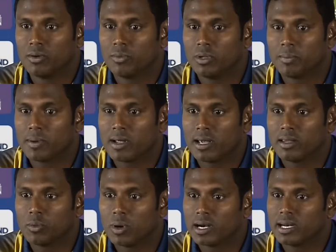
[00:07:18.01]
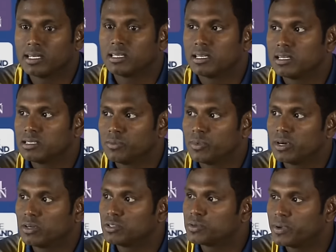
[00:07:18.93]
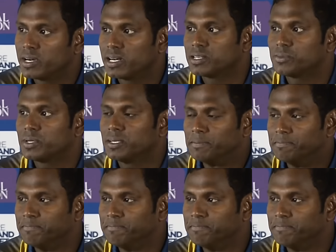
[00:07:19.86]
we'll play the One Day series in very good spirit as well.